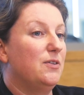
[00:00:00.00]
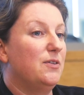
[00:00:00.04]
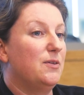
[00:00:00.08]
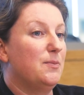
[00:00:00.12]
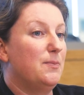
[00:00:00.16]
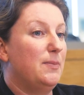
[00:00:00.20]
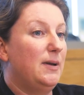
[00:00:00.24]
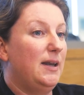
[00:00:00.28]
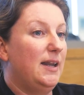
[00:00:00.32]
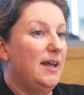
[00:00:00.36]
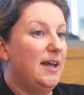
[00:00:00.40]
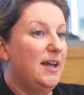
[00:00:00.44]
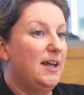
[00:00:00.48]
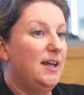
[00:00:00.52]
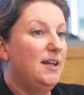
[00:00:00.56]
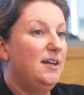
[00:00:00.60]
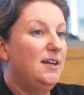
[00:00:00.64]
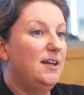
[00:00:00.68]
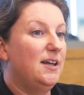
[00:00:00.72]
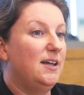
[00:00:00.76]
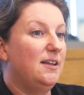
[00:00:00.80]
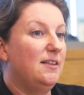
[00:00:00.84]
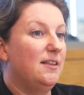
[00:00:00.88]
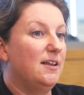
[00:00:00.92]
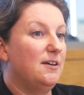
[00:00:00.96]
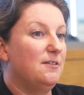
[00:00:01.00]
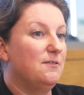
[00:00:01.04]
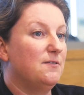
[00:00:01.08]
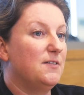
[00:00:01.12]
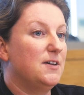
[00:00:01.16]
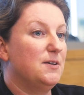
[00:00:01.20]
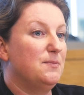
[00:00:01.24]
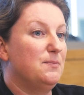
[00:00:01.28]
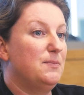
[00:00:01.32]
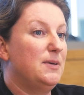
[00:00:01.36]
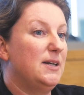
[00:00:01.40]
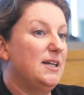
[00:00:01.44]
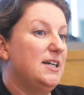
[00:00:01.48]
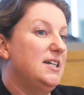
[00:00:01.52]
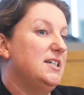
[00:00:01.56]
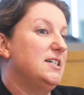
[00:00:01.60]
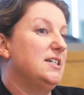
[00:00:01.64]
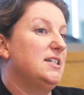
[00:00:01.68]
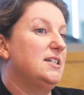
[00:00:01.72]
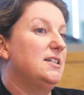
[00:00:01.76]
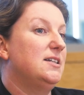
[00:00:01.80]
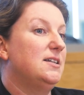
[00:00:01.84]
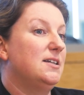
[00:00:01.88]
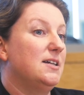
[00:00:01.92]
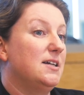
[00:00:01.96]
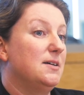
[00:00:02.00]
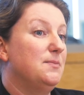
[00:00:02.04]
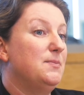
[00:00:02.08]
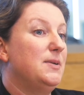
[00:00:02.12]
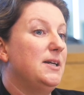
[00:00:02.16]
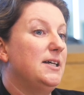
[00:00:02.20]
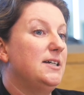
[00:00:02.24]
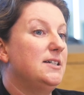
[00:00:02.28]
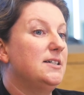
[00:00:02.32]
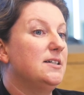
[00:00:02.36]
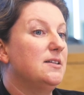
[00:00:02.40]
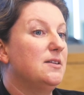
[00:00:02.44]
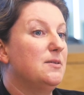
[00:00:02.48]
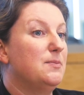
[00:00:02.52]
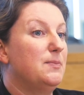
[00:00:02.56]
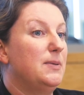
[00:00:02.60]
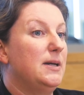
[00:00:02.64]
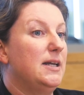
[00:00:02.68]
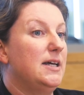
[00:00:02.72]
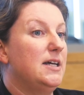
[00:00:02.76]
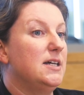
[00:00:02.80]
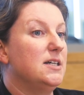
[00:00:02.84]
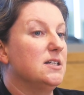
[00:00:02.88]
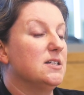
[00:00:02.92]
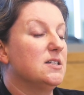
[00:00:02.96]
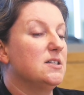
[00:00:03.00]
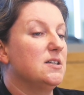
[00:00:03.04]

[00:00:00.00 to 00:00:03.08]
the plan and they've completed the plan.